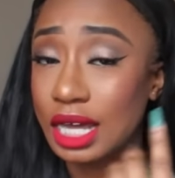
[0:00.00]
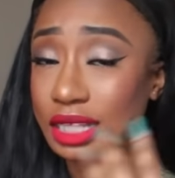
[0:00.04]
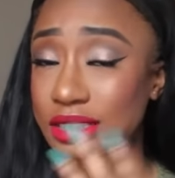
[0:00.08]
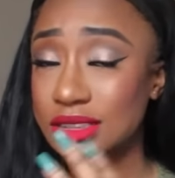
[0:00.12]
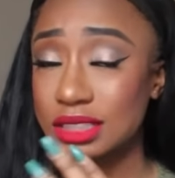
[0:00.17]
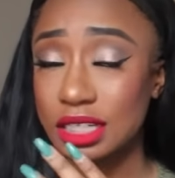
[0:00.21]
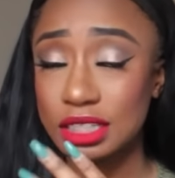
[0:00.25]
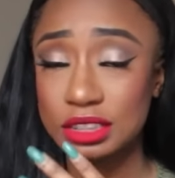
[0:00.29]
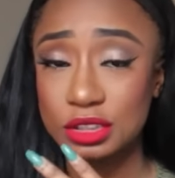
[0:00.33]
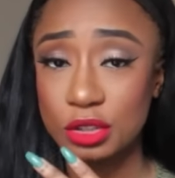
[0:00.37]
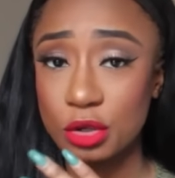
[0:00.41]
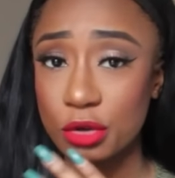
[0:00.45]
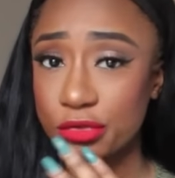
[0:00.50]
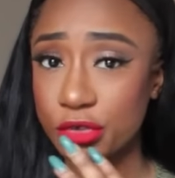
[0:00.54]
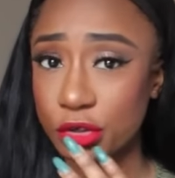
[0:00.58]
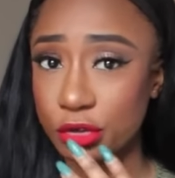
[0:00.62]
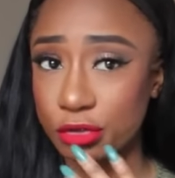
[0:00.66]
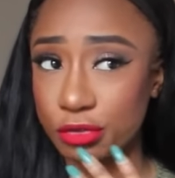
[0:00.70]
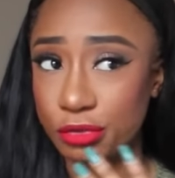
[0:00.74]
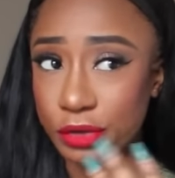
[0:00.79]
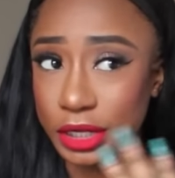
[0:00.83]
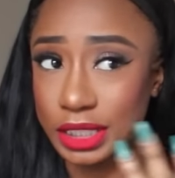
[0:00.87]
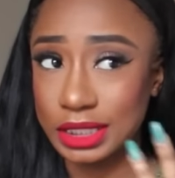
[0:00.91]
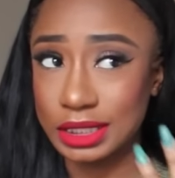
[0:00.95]
I decided to go
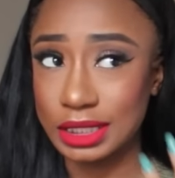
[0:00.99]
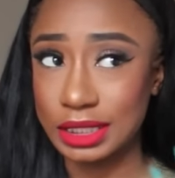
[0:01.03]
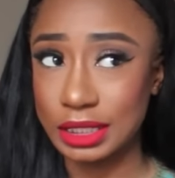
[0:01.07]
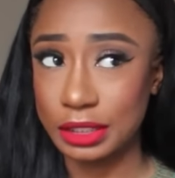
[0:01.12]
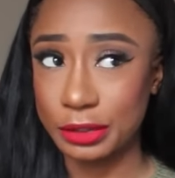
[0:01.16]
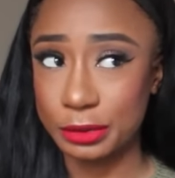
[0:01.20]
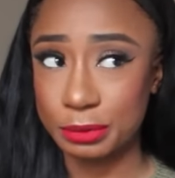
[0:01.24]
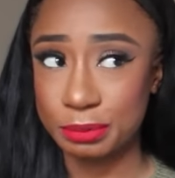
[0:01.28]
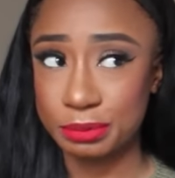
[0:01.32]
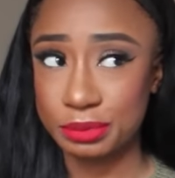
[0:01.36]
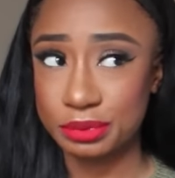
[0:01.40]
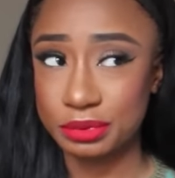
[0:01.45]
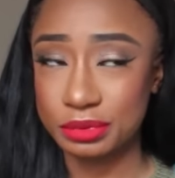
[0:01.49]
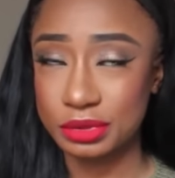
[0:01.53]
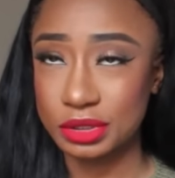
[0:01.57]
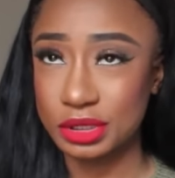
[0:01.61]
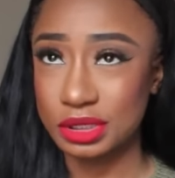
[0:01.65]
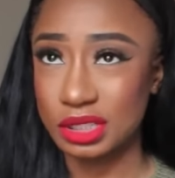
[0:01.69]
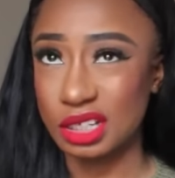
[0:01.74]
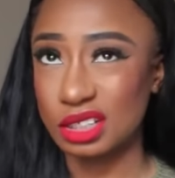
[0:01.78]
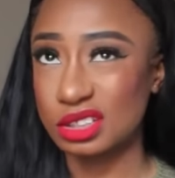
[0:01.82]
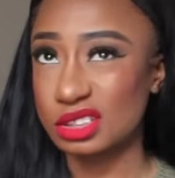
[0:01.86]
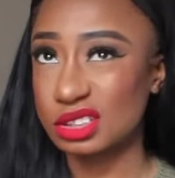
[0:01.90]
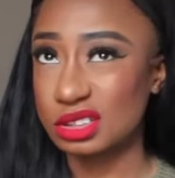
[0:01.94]
for a red lip
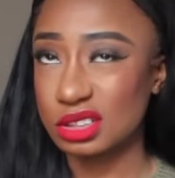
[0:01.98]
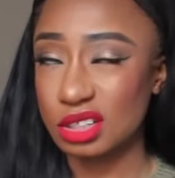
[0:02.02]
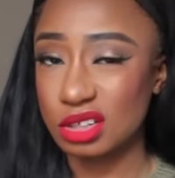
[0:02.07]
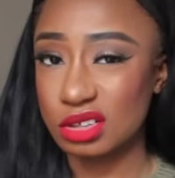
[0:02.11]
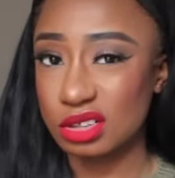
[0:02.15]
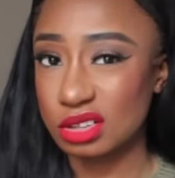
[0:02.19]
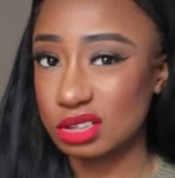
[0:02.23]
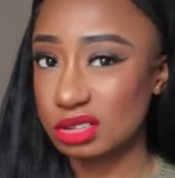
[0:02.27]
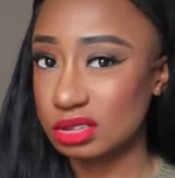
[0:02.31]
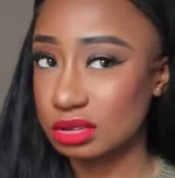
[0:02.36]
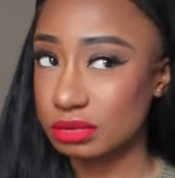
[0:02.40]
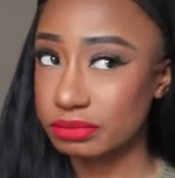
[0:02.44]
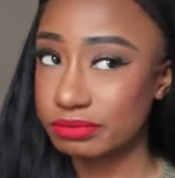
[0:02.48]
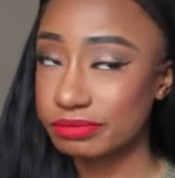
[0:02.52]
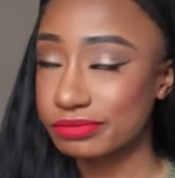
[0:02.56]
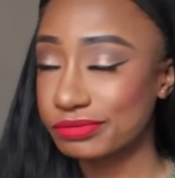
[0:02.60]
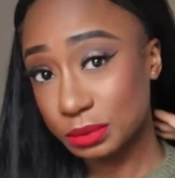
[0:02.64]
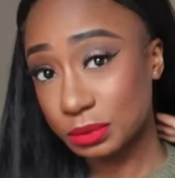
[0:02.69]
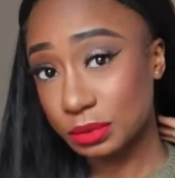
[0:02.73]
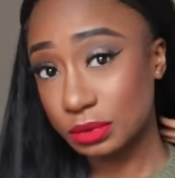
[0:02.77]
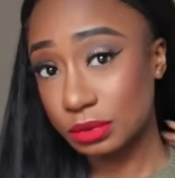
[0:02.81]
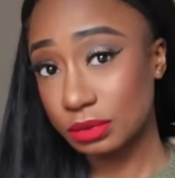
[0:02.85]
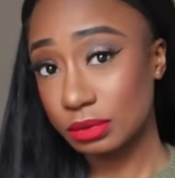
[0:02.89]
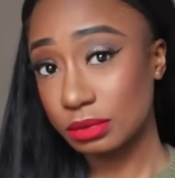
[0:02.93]
today just because I
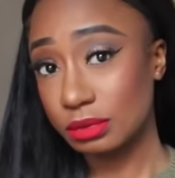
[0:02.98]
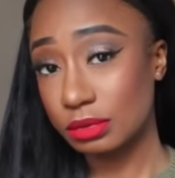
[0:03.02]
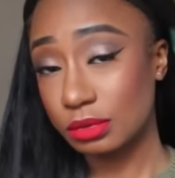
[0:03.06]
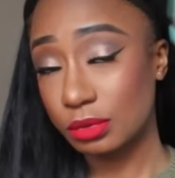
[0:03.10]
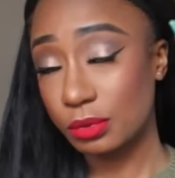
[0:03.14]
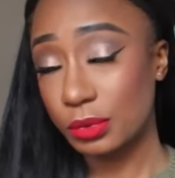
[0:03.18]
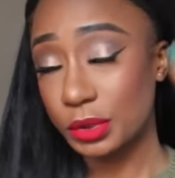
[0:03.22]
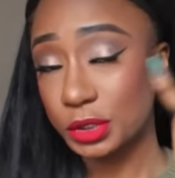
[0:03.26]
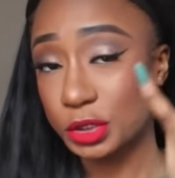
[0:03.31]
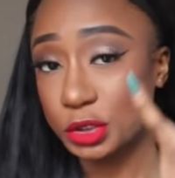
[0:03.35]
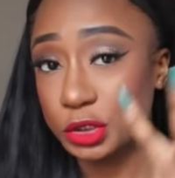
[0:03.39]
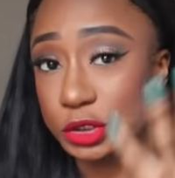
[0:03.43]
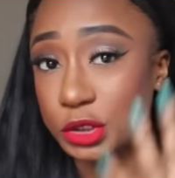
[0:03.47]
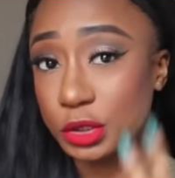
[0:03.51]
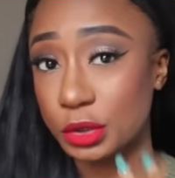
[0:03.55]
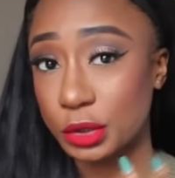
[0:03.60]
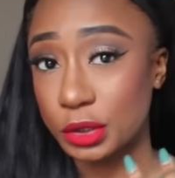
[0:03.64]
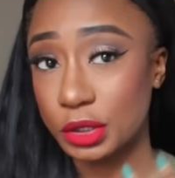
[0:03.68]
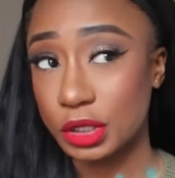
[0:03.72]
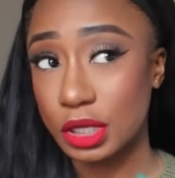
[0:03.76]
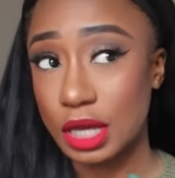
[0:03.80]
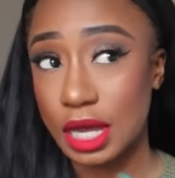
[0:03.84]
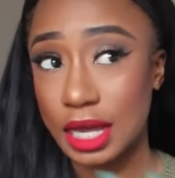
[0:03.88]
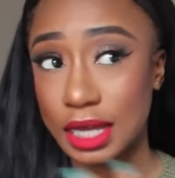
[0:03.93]
just want to
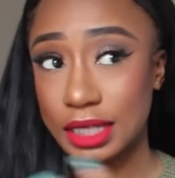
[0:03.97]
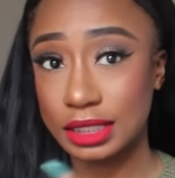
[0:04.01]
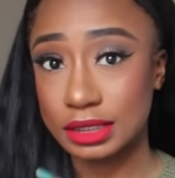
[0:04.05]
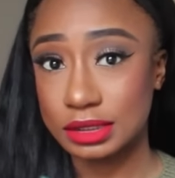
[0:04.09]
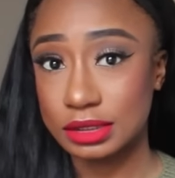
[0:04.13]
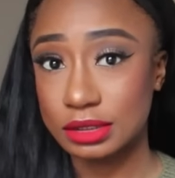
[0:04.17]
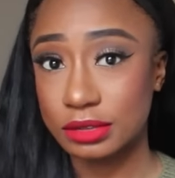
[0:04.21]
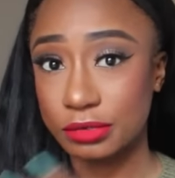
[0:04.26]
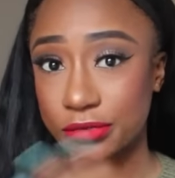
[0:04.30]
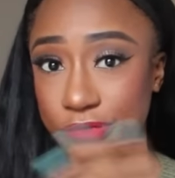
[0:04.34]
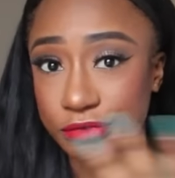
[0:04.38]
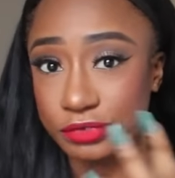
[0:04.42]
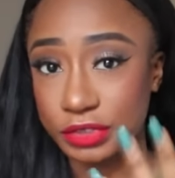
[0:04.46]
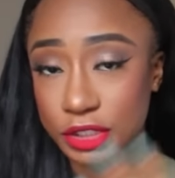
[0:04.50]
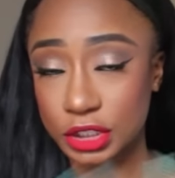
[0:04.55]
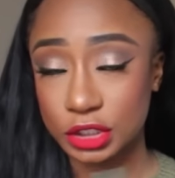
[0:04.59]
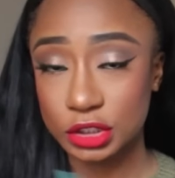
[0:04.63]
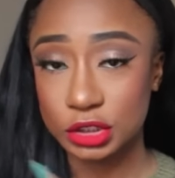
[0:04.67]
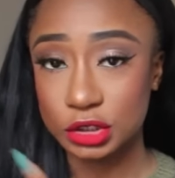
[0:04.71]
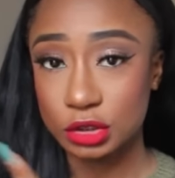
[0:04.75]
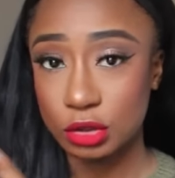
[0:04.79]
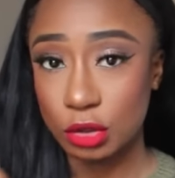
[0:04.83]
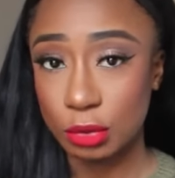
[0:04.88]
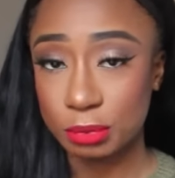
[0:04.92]
show you guys the
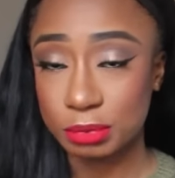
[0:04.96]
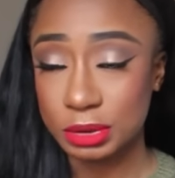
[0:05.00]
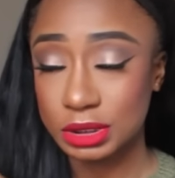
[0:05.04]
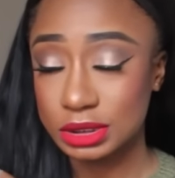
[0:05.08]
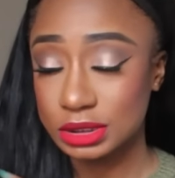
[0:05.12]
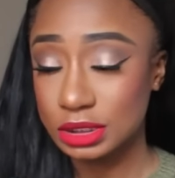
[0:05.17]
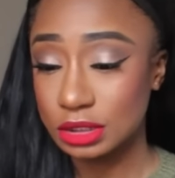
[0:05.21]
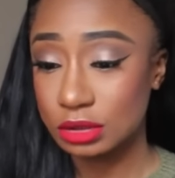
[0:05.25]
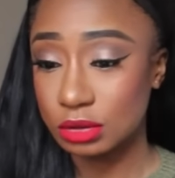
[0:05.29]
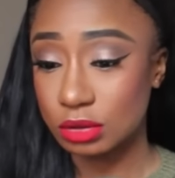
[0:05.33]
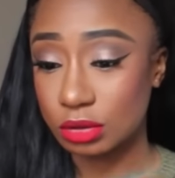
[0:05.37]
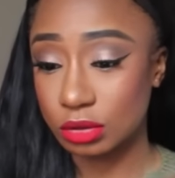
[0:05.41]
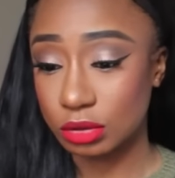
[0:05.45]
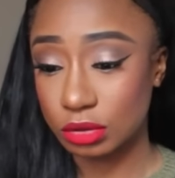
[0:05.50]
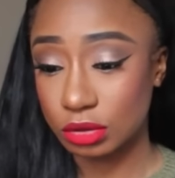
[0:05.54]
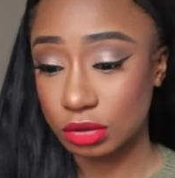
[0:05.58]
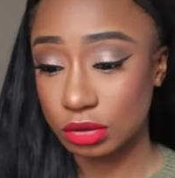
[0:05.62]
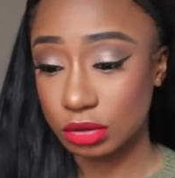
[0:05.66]
finished completed